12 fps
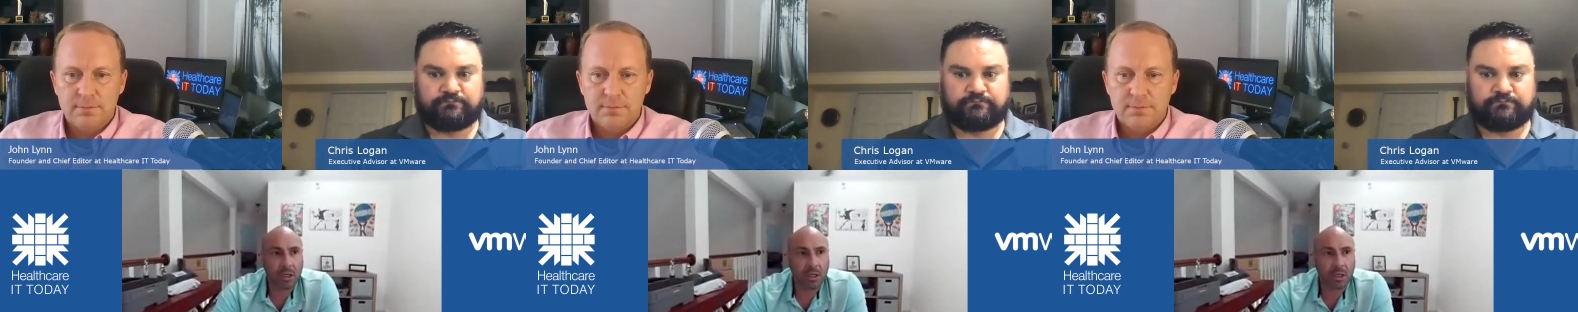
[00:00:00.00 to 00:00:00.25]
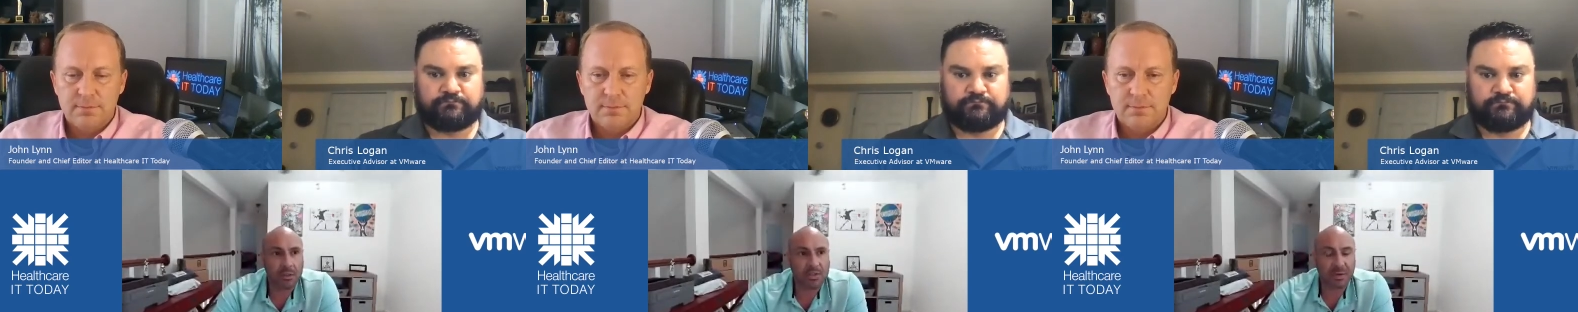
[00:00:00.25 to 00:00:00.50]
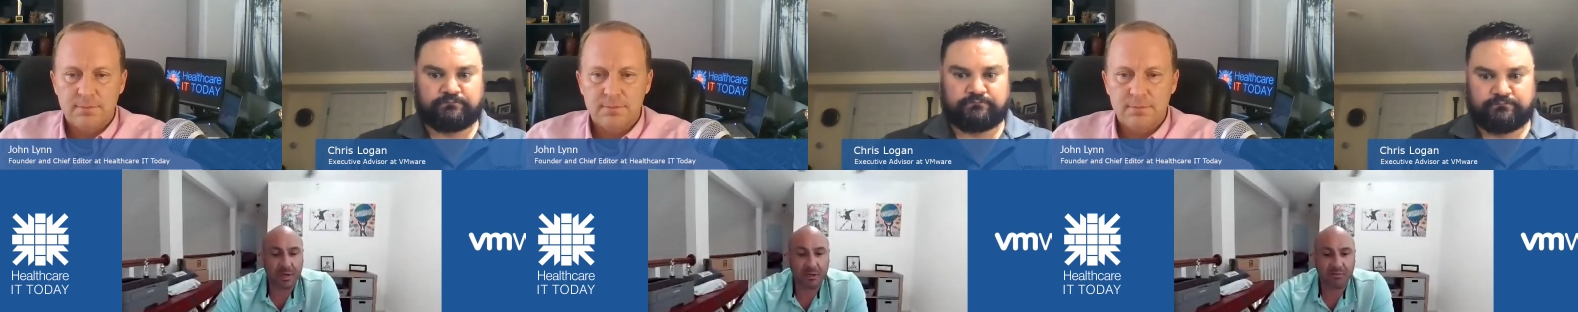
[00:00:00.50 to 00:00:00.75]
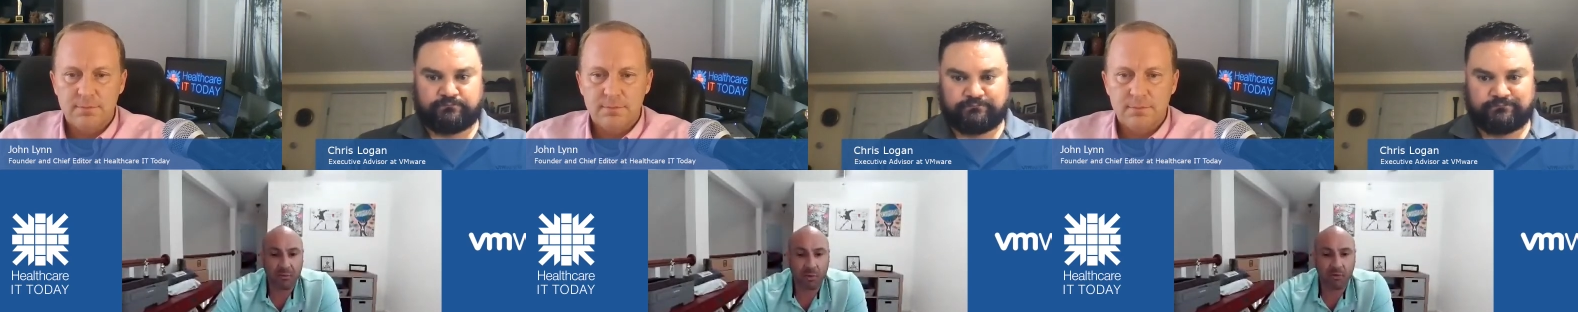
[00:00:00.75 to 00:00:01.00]
Speaker 1: spend
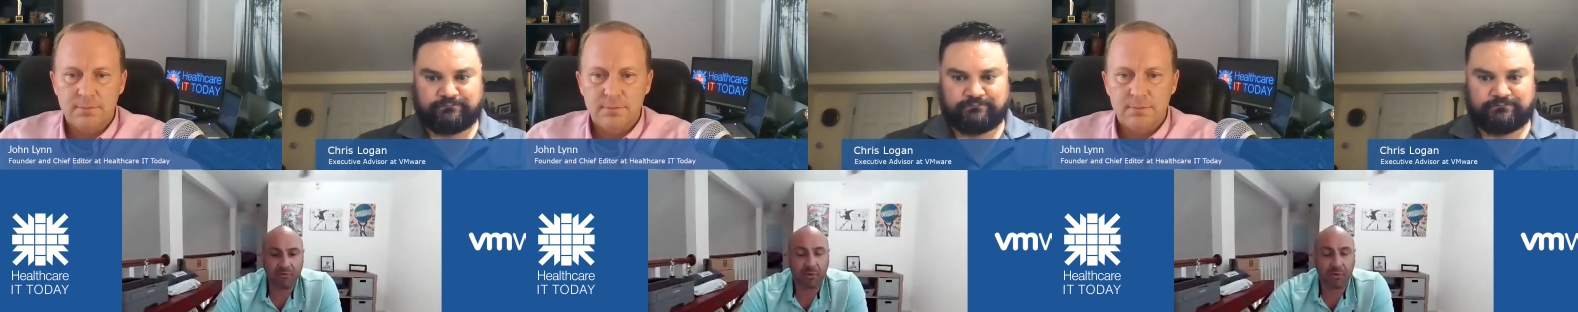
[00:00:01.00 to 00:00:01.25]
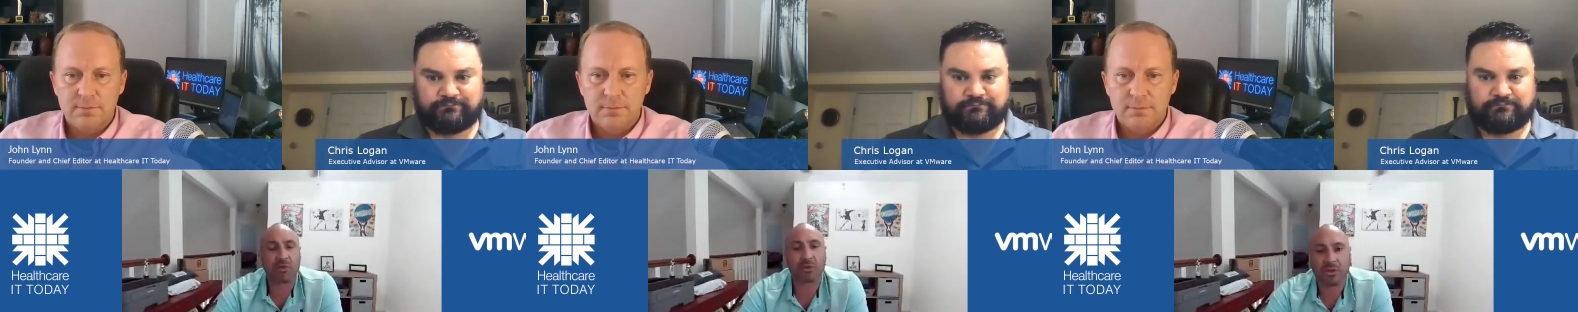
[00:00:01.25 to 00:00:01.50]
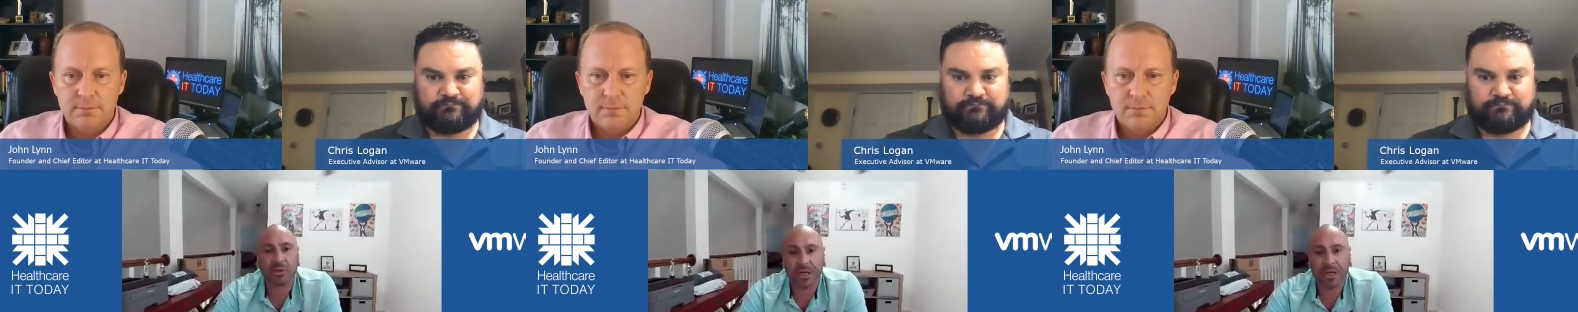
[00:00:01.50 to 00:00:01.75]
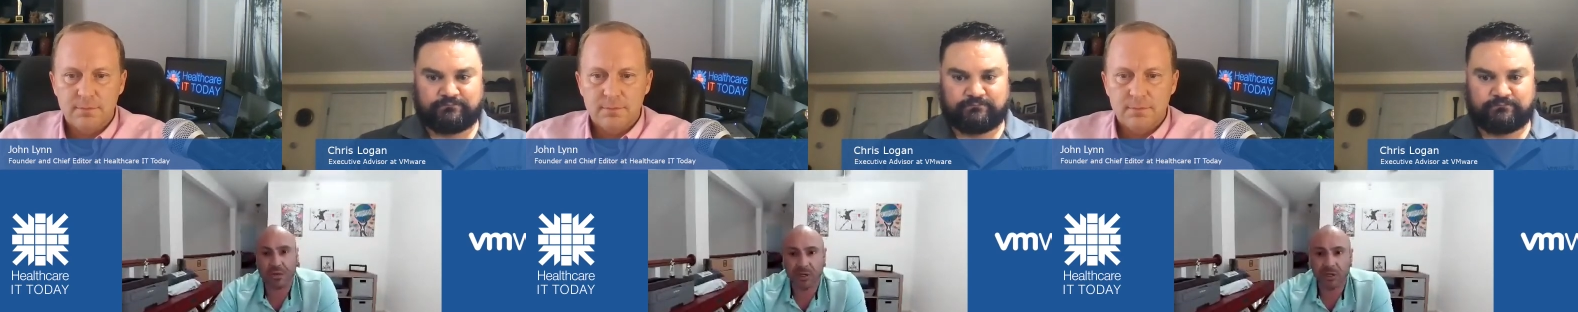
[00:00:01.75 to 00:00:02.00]
for
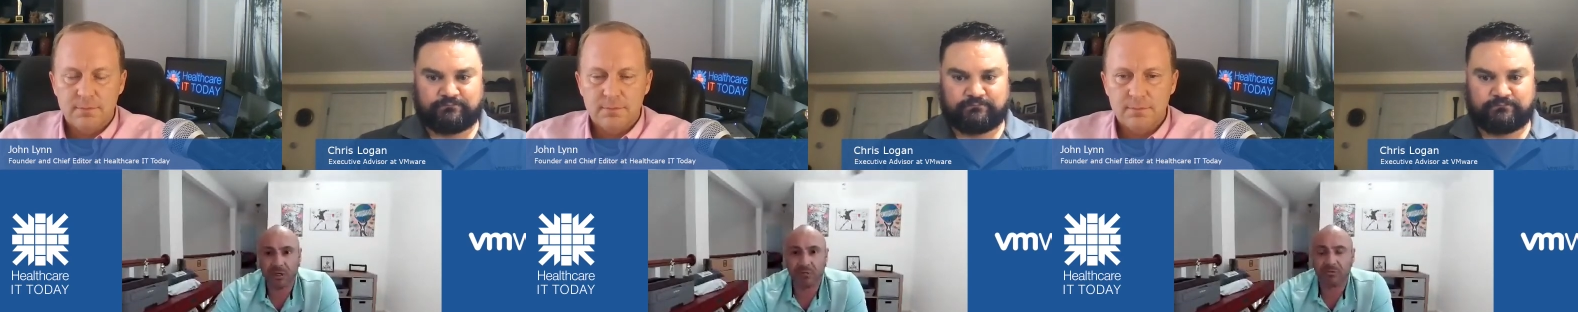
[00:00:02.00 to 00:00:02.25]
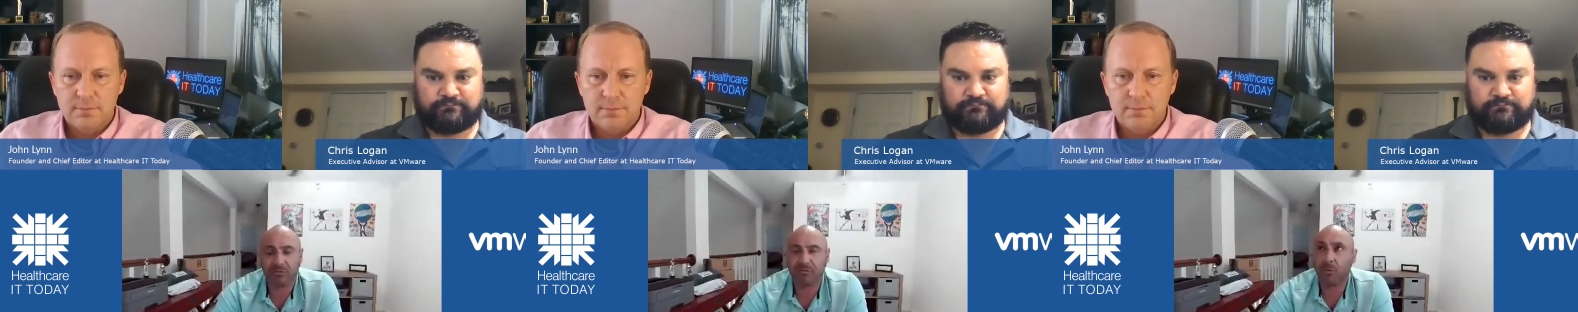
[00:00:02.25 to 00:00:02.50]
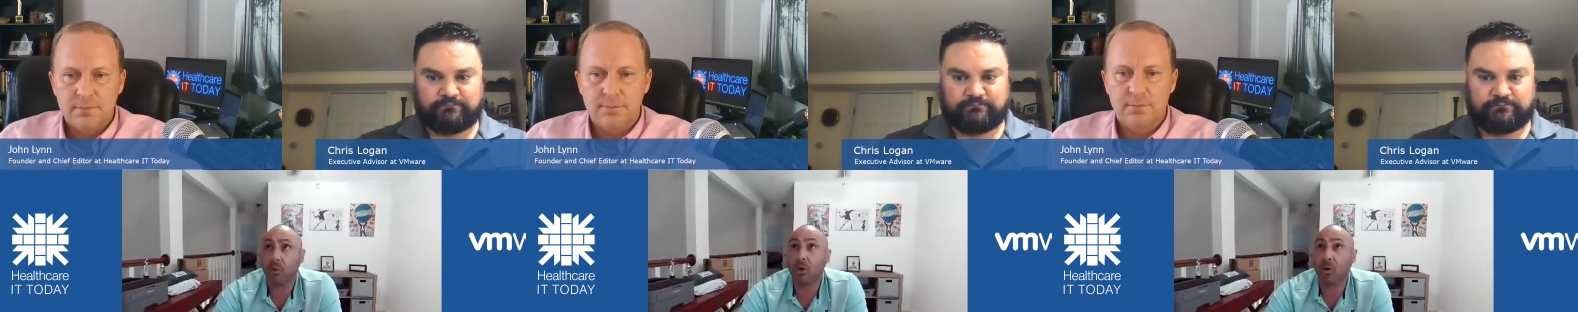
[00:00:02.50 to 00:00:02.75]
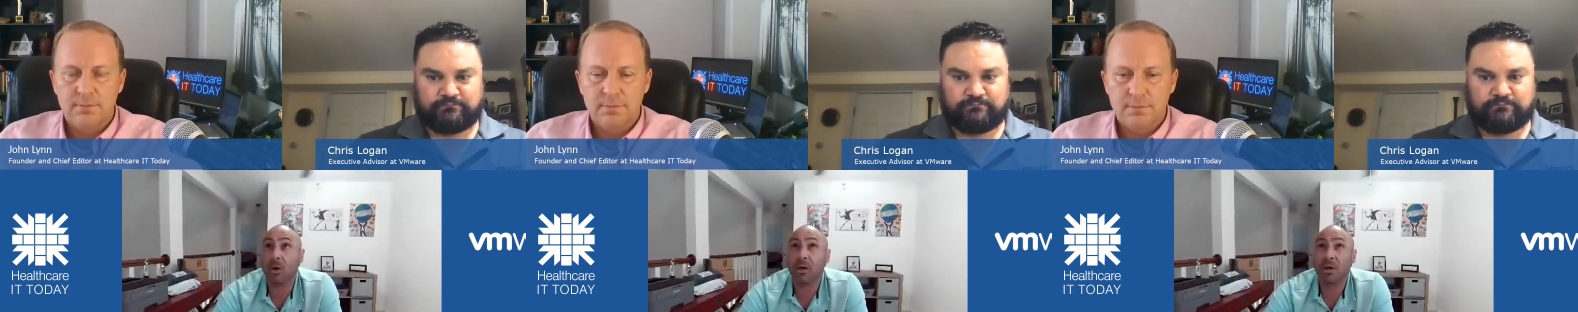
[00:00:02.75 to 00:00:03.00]
virtualization
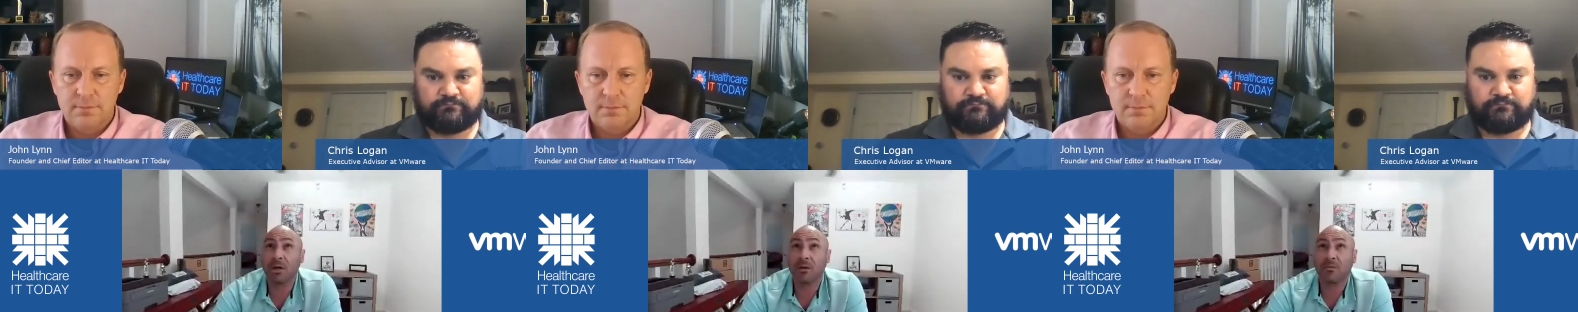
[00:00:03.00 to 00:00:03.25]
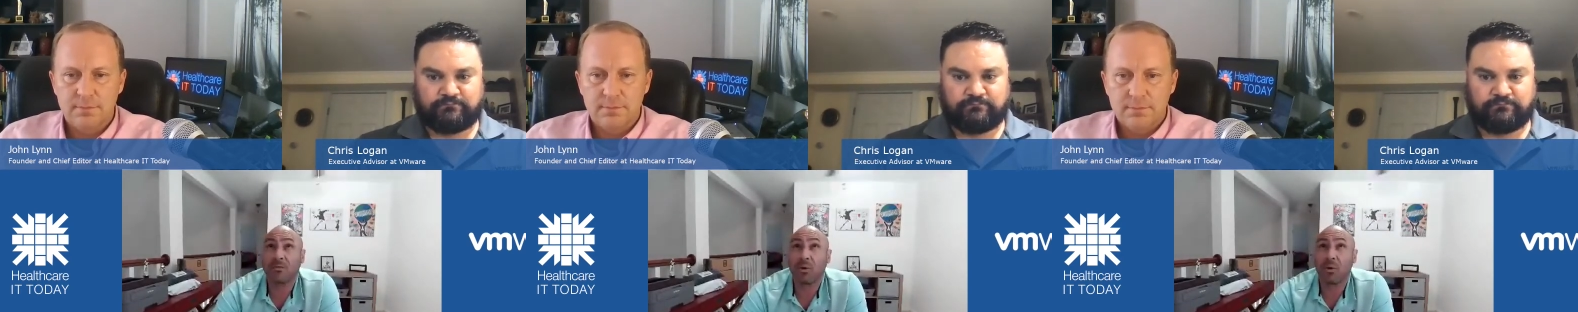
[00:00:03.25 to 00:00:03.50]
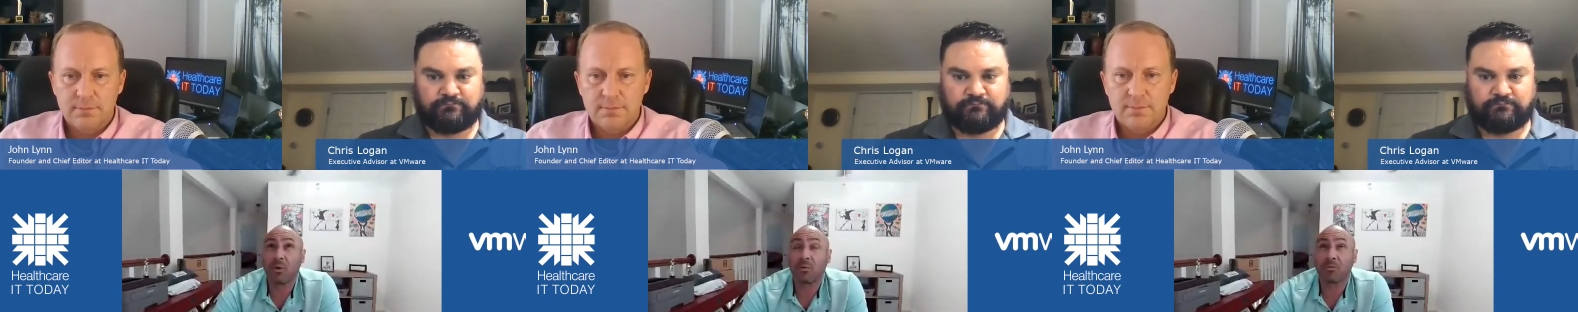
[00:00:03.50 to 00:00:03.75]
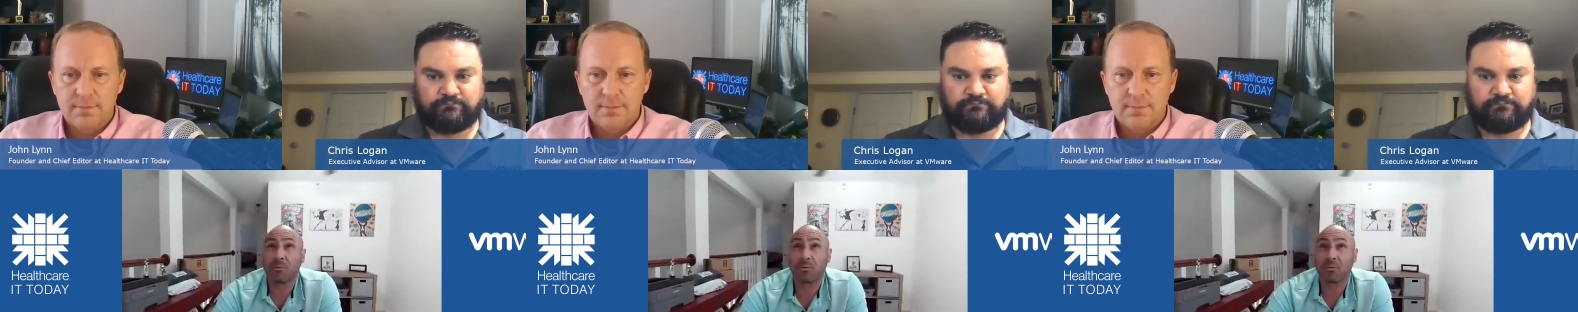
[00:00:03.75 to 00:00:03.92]
for for the